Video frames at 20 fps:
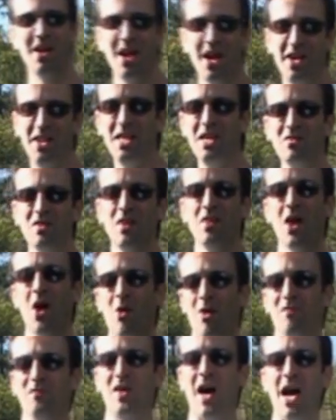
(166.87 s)
And even
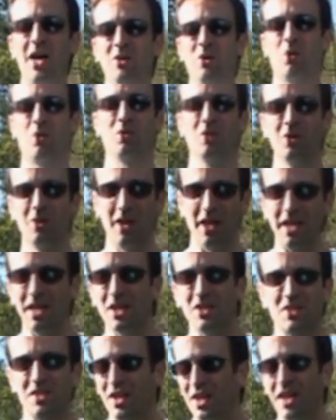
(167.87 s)
though a final ruling
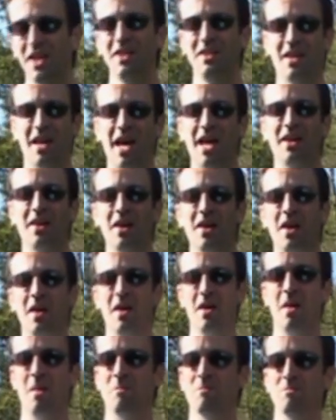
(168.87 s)
isn't in yet,
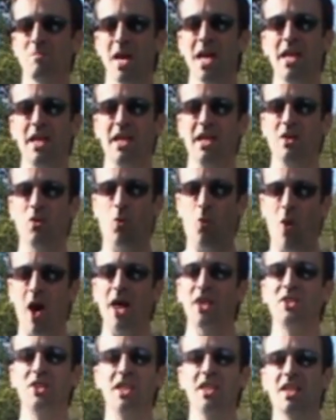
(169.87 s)
many
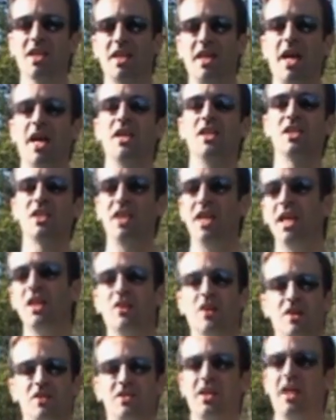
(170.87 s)
watching the case
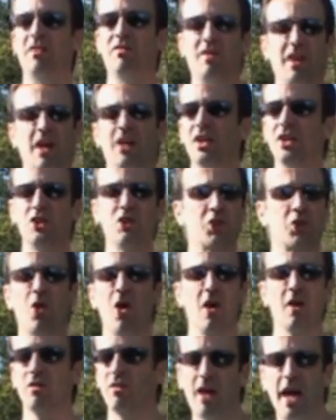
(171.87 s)
think there's a very
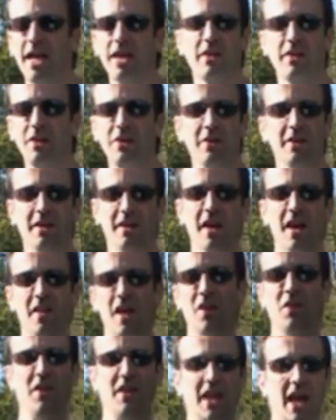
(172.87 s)
strong likelihood
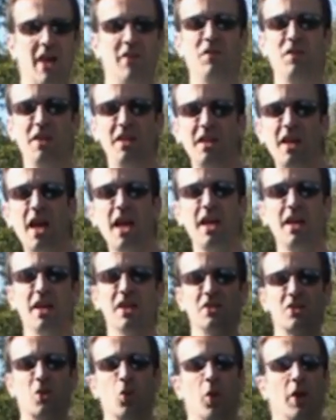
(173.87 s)
that the FDA
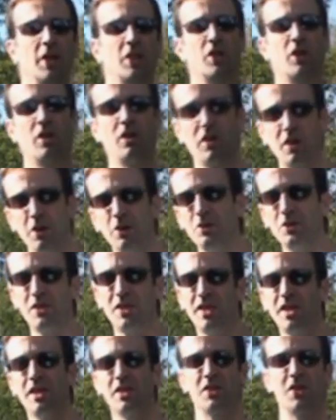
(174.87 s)
is going to
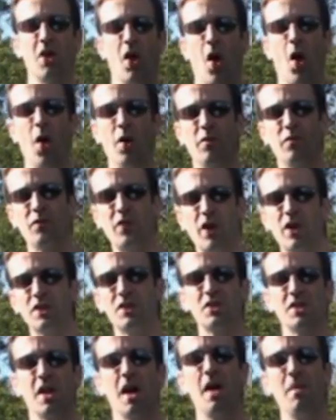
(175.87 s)
lose this on
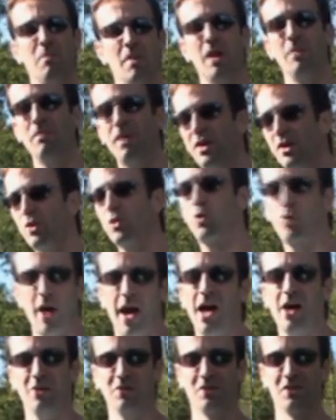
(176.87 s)
First Amendment
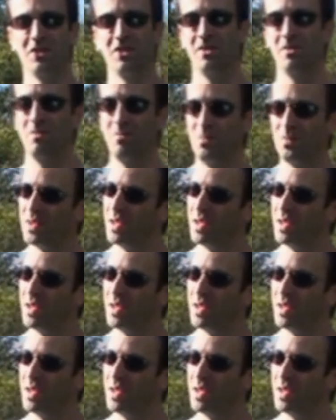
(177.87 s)
grounds.